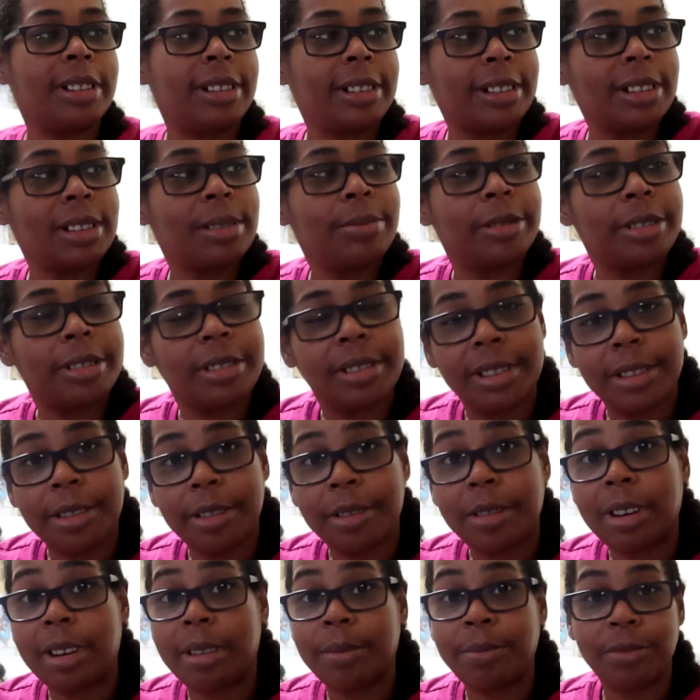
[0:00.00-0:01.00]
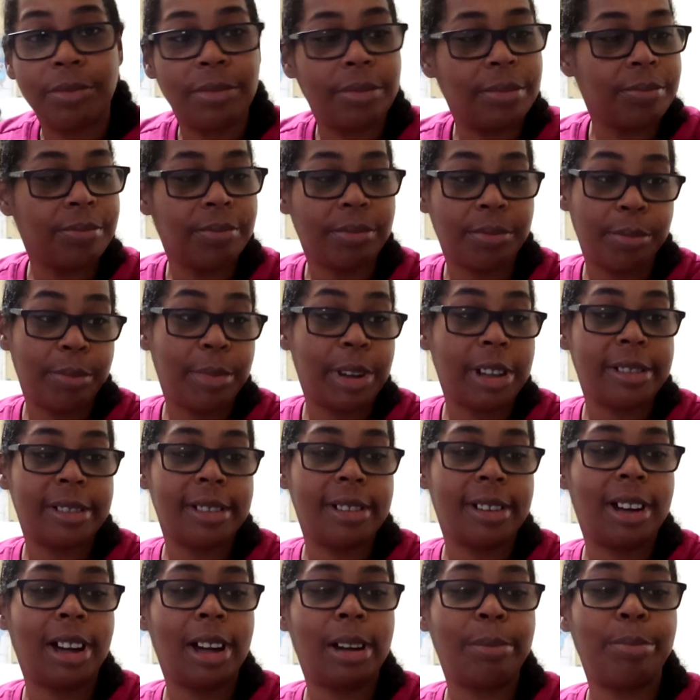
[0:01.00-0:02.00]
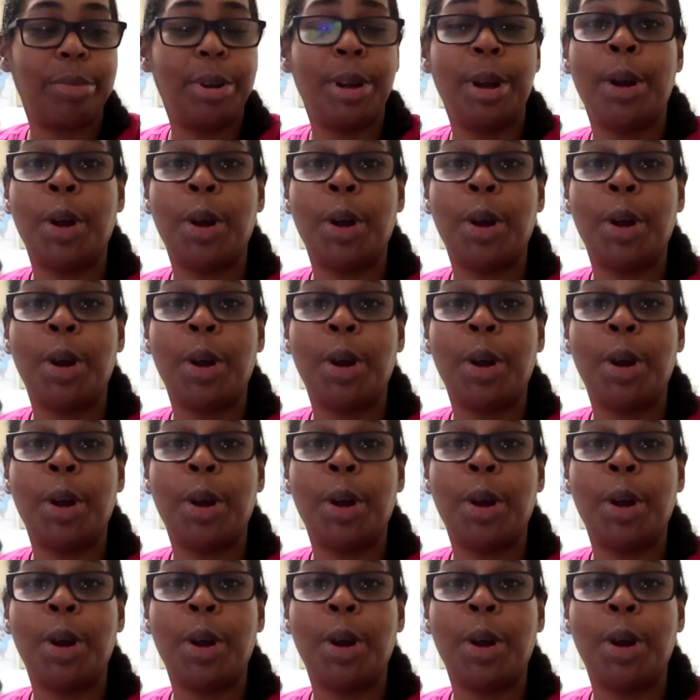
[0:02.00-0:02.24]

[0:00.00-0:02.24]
the next book, so I'm about to hop